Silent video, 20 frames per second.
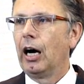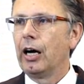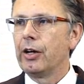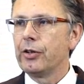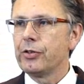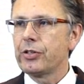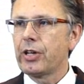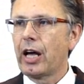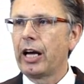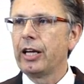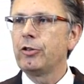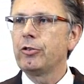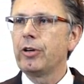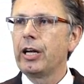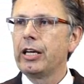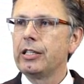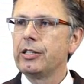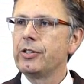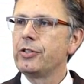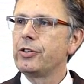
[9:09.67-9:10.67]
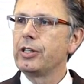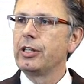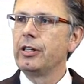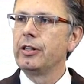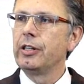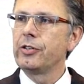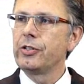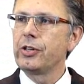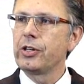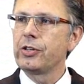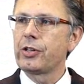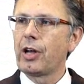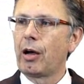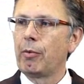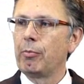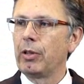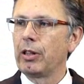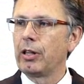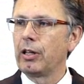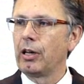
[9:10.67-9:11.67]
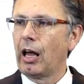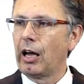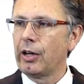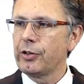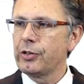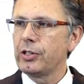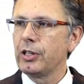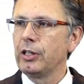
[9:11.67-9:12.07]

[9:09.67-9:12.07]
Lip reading: Citrate is in this example the last